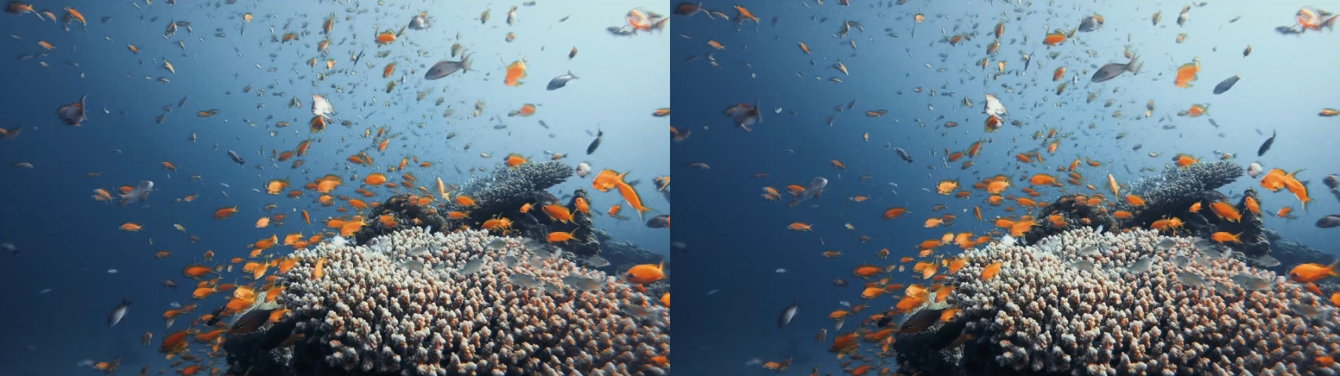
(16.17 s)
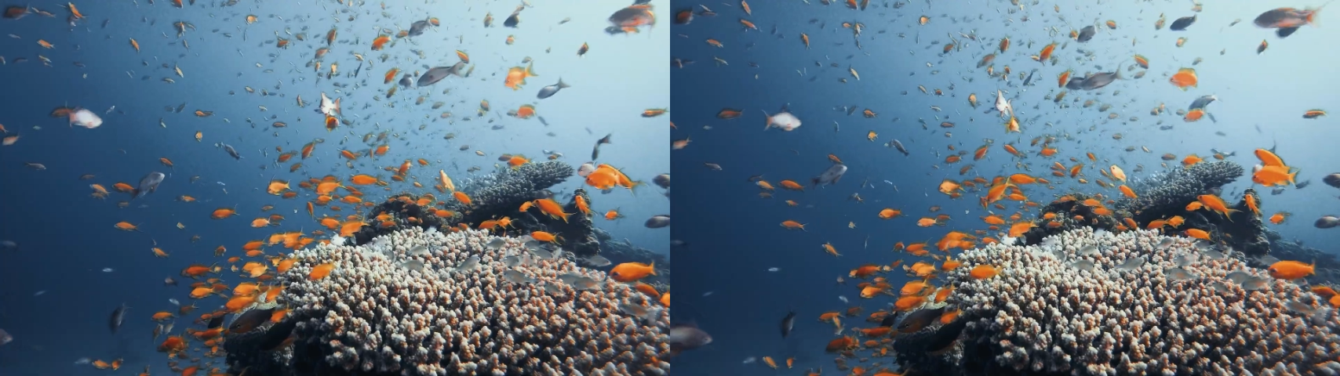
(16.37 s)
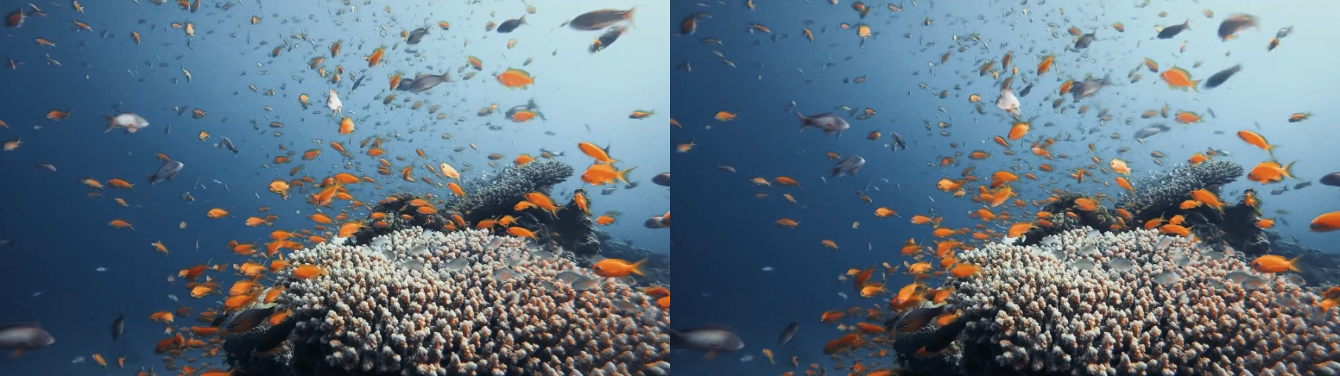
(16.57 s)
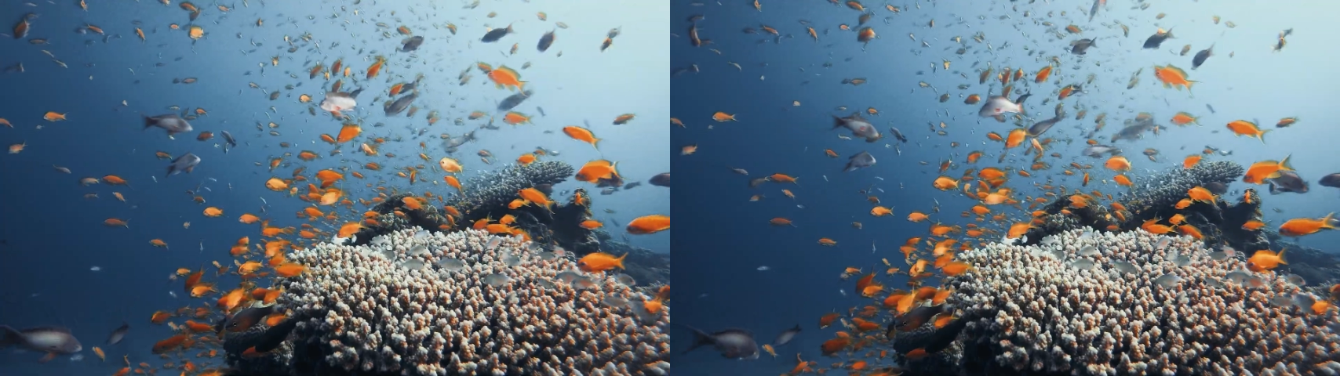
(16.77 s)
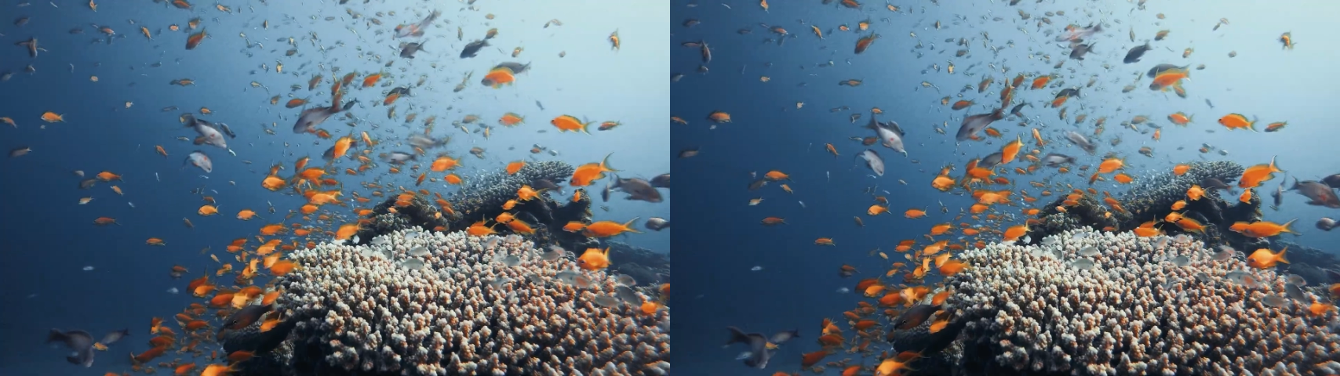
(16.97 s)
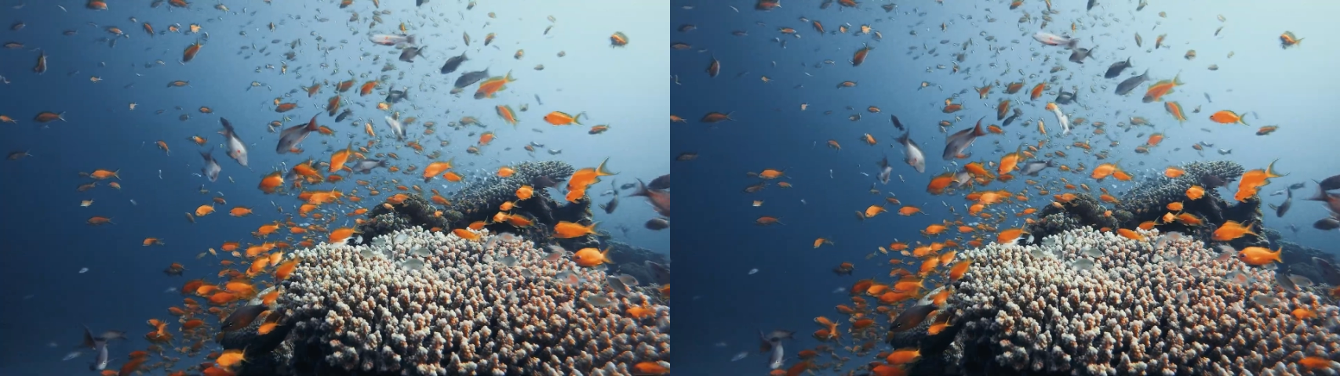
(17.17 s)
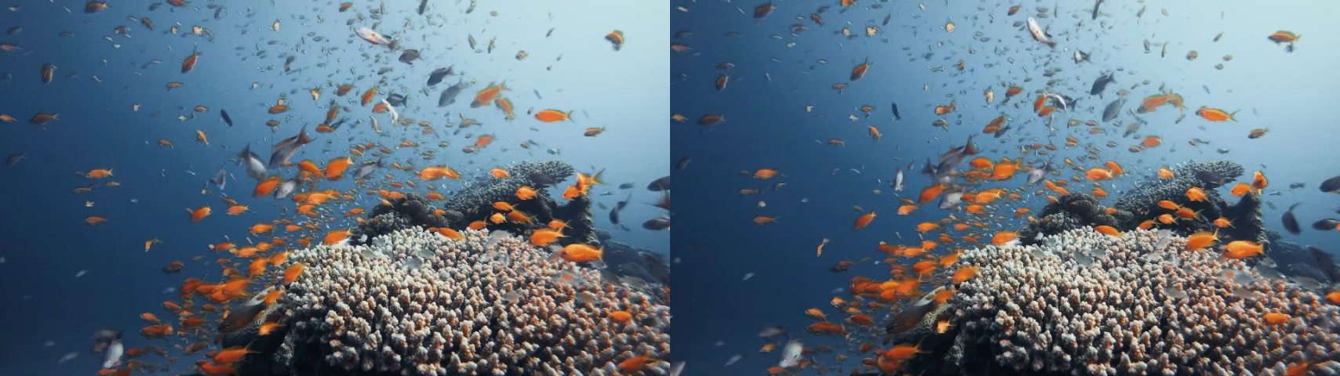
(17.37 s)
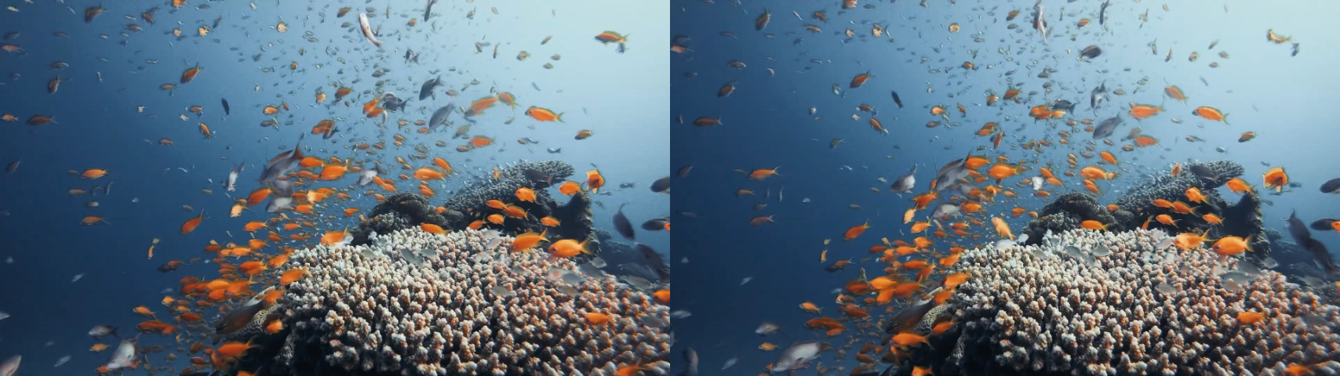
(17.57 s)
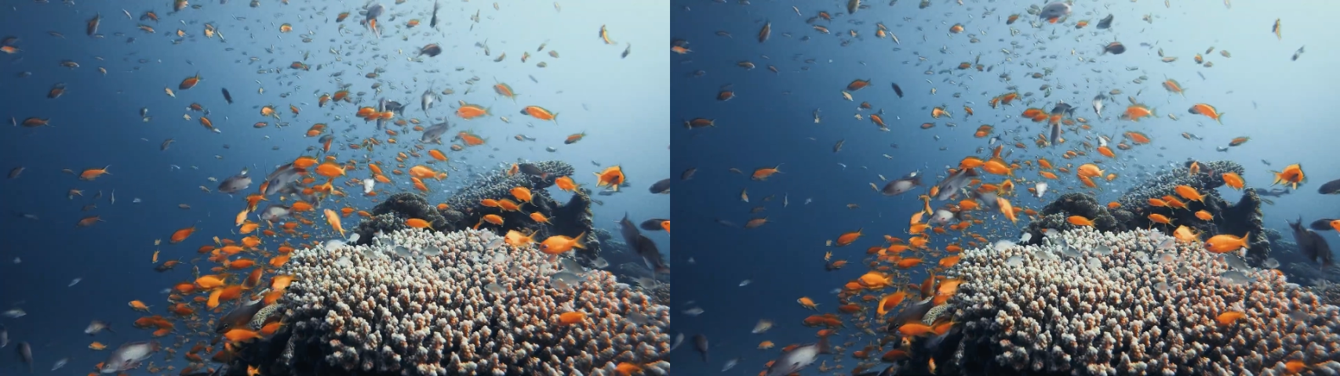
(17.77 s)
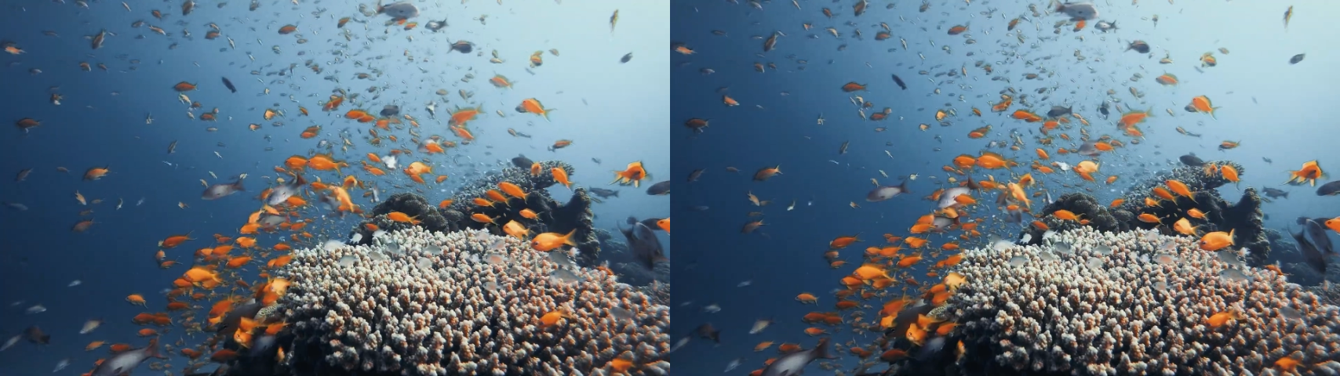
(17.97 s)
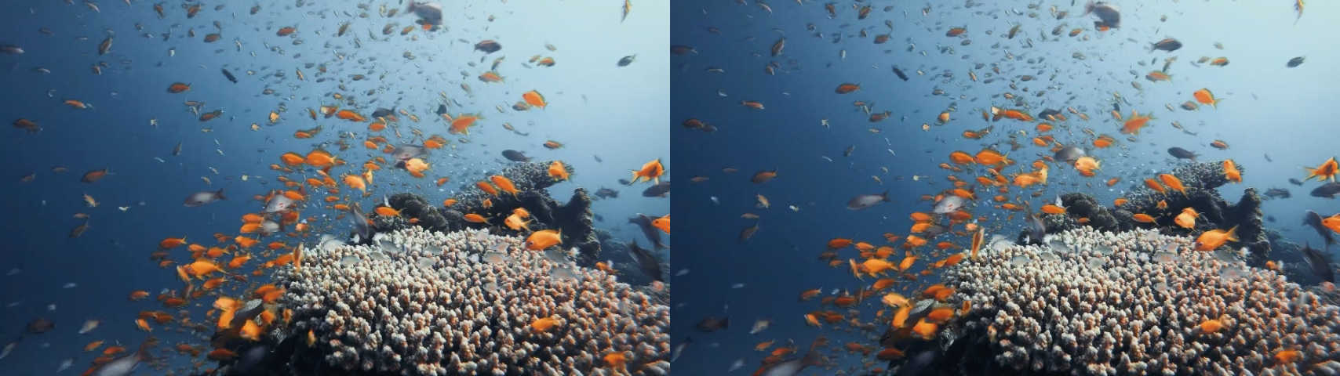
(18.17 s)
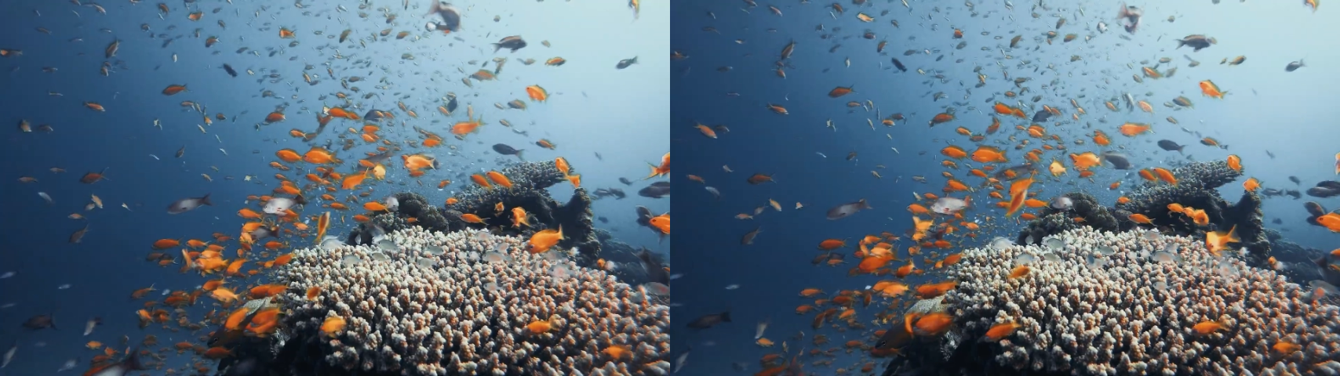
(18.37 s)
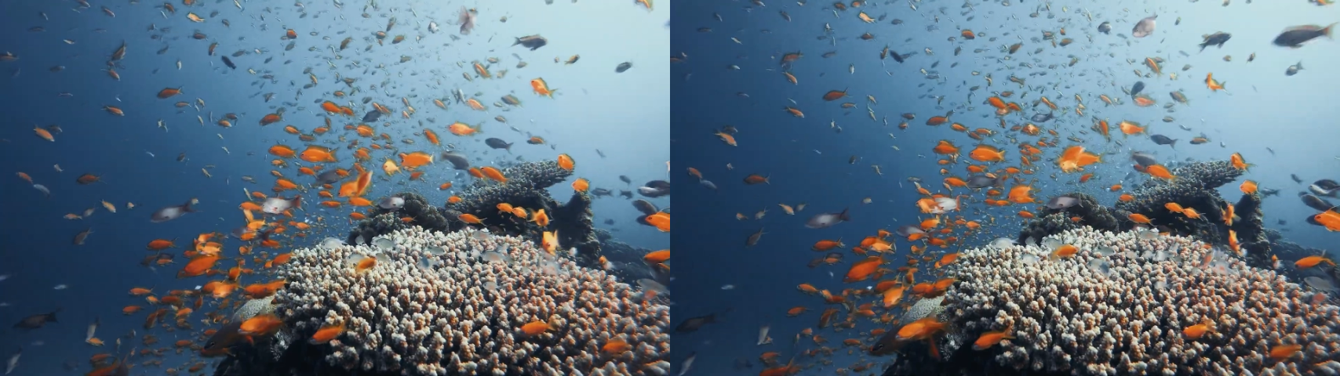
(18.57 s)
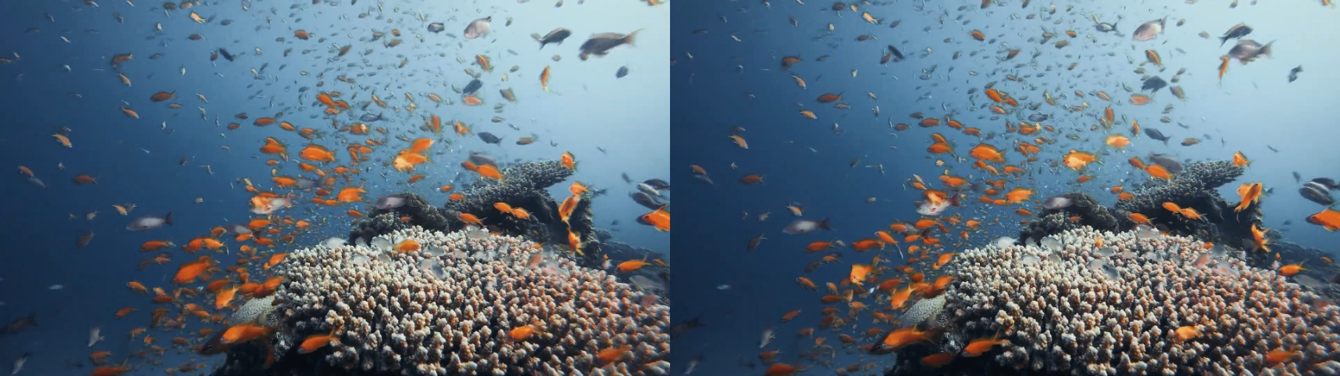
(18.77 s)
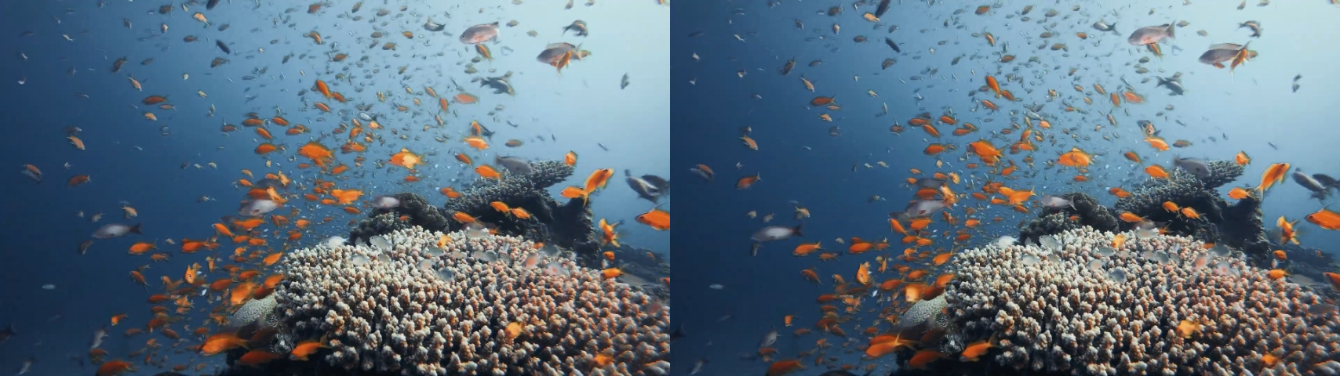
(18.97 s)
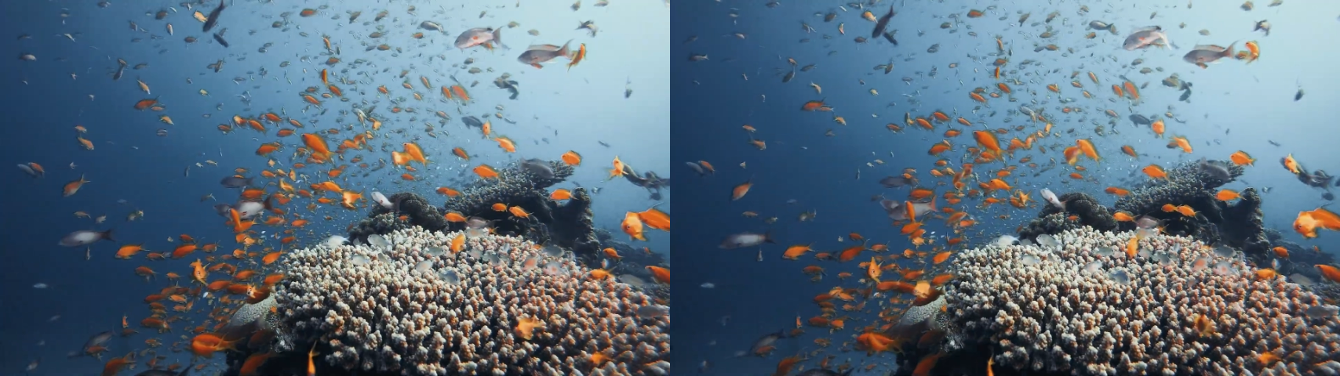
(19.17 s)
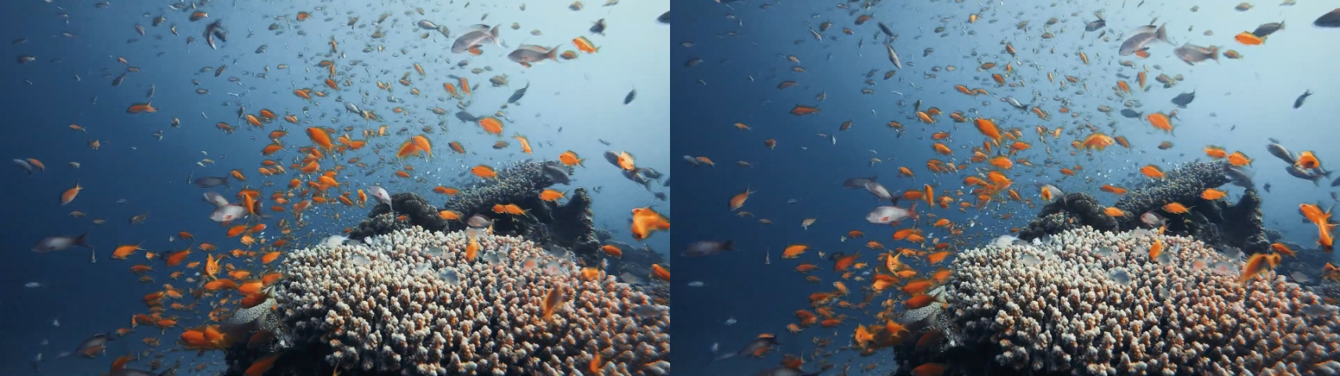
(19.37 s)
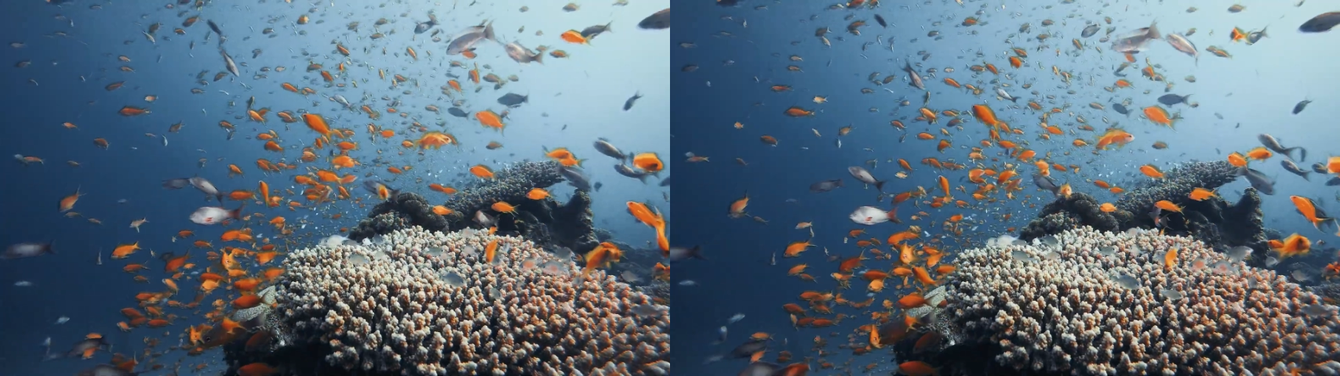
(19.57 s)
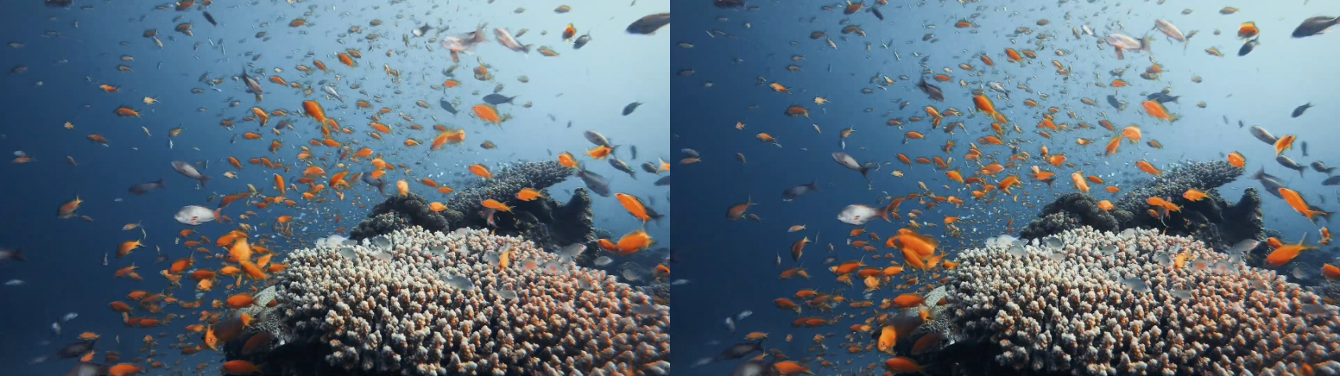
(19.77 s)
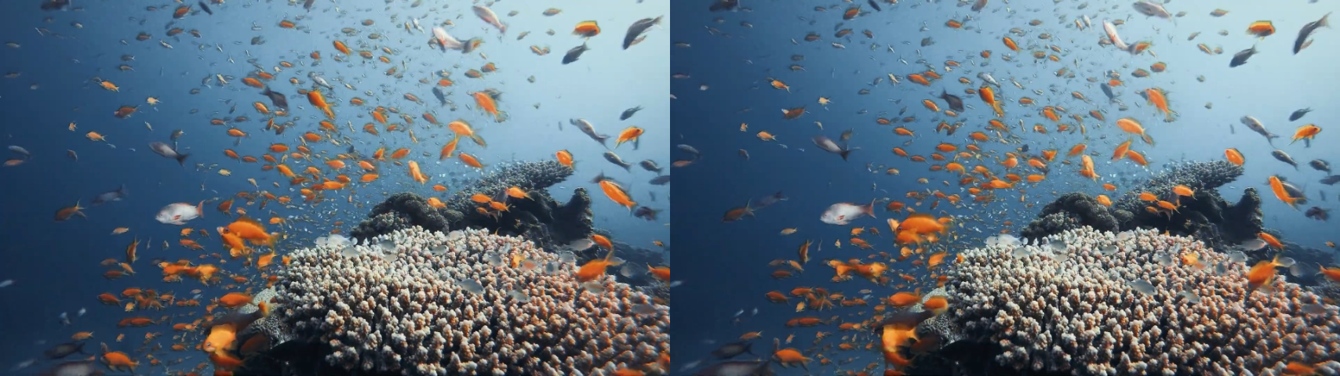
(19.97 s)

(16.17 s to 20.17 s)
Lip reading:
No face is visible, so there are no lips to read.